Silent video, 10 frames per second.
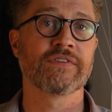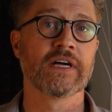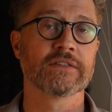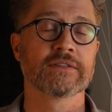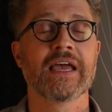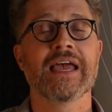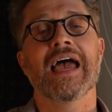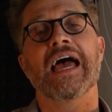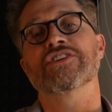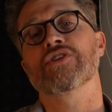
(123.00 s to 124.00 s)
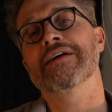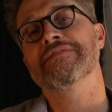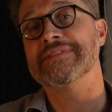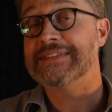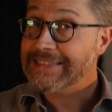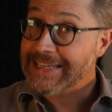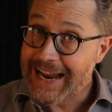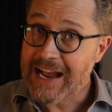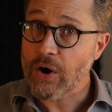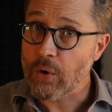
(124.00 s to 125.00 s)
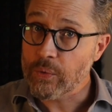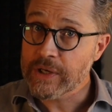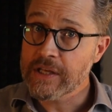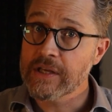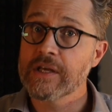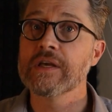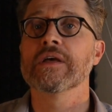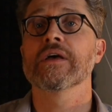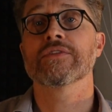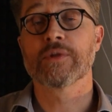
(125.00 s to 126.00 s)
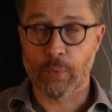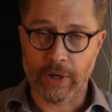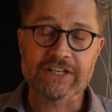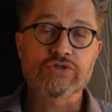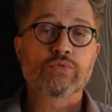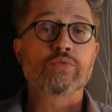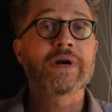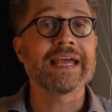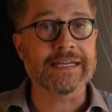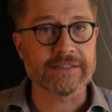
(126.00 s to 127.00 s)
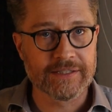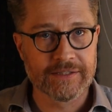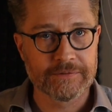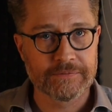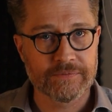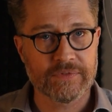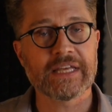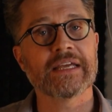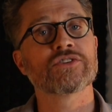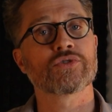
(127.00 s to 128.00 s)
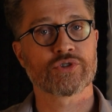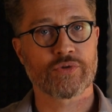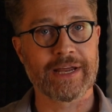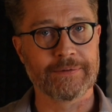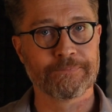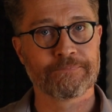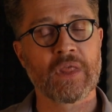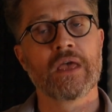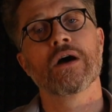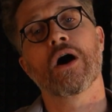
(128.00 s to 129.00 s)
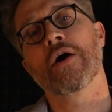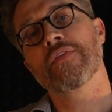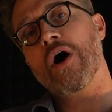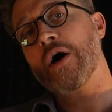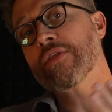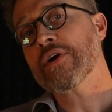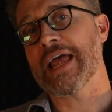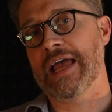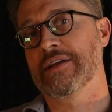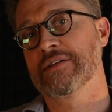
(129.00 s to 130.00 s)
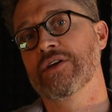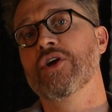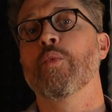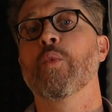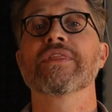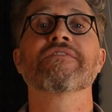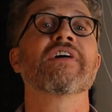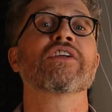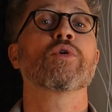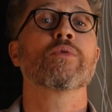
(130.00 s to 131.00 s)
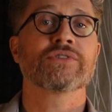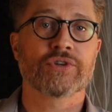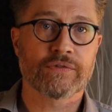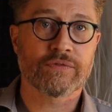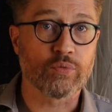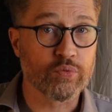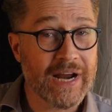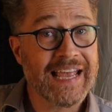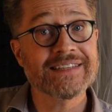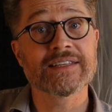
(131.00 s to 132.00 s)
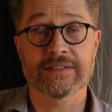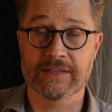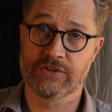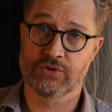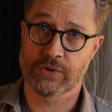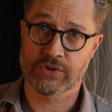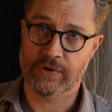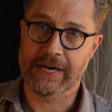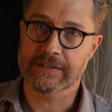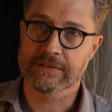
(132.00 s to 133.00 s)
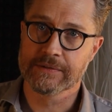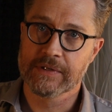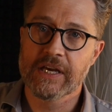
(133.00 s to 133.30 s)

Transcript: funds and drive down the mortgage rate, the interest rate. On the other hand, when the Federal Reserve raises interest rates,